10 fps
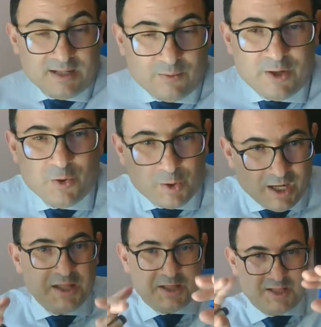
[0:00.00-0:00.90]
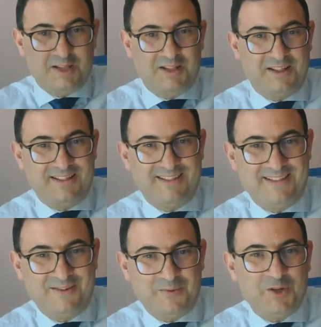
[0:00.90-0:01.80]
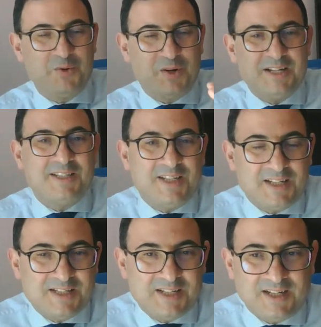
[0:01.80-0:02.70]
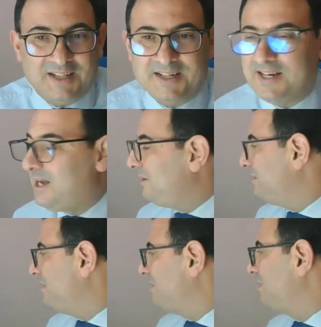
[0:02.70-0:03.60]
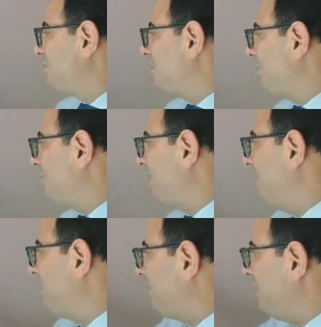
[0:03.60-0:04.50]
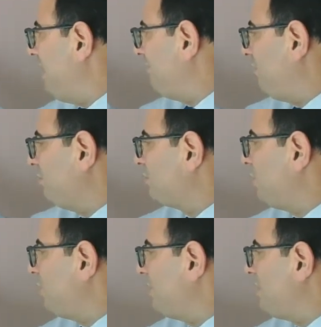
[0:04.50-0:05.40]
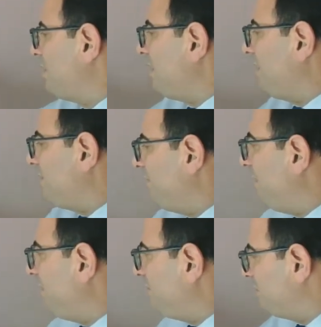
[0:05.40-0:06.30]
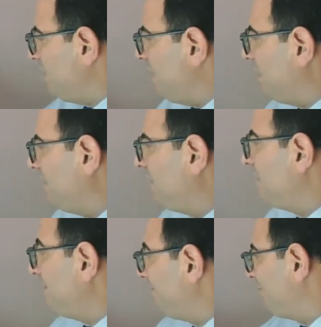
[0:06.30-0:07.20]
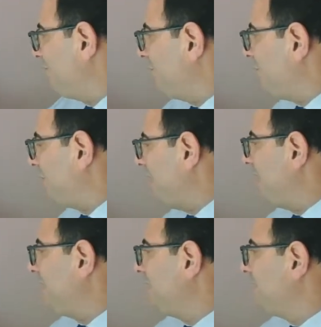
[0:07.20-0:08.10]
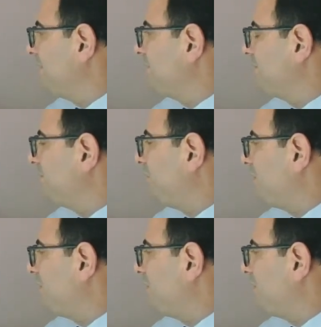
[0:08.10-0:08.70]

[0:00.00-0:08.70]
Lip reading: when you run statistical analysis, you can have also the other variables here. Okay, for